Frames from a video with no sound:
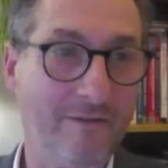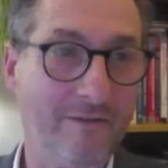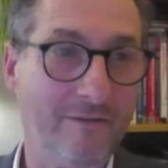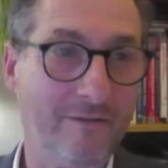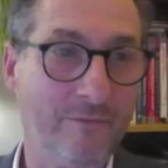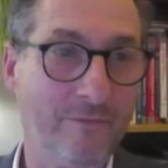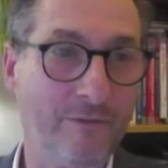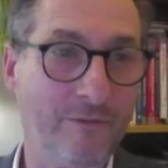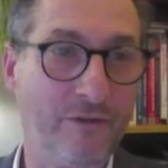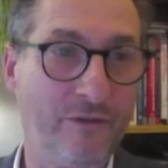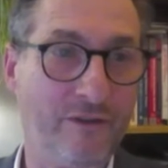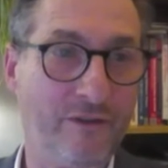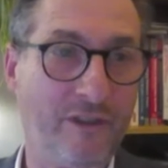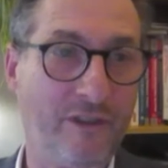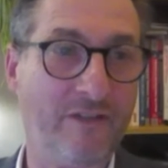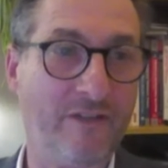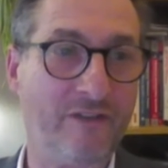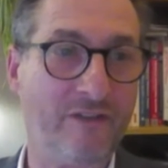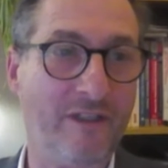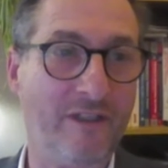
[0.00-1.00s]
which
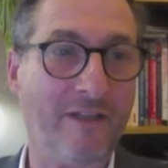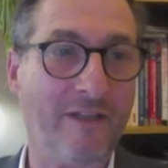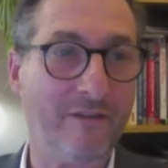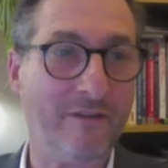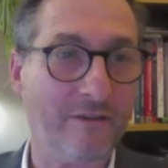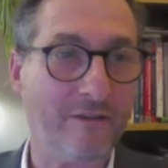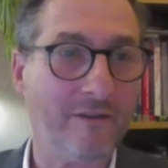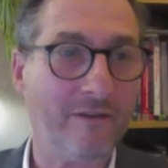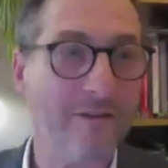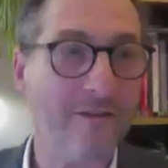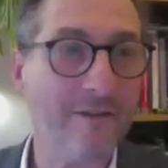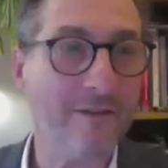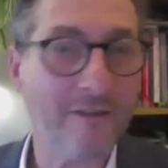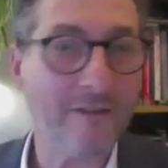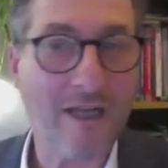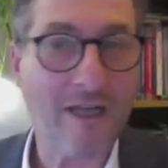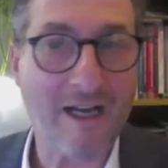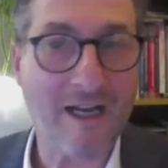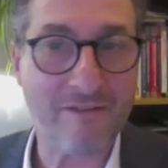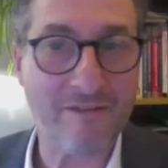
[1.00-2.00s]
has another
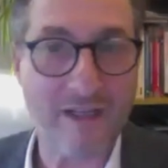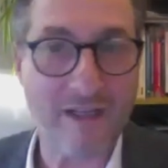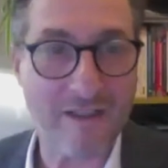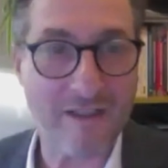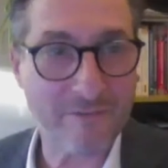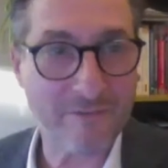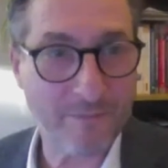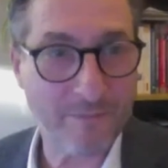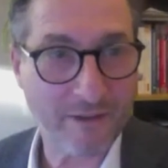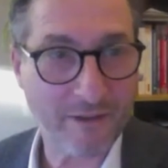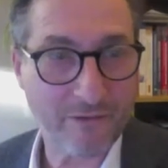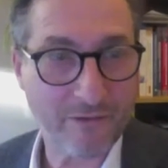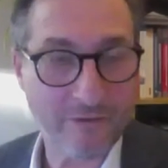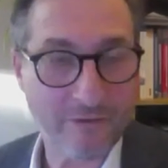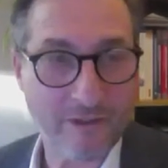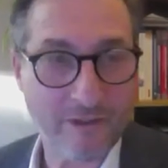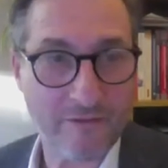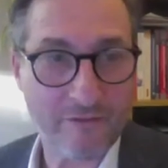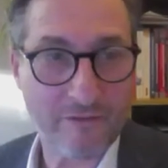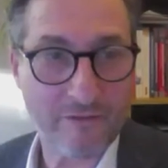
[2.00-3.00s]
aspect to
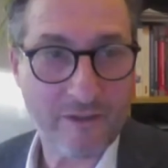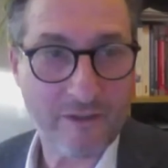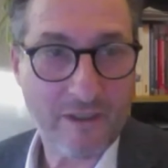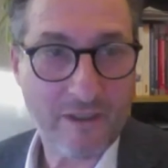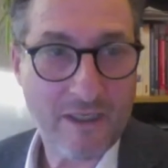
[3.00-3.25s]
this.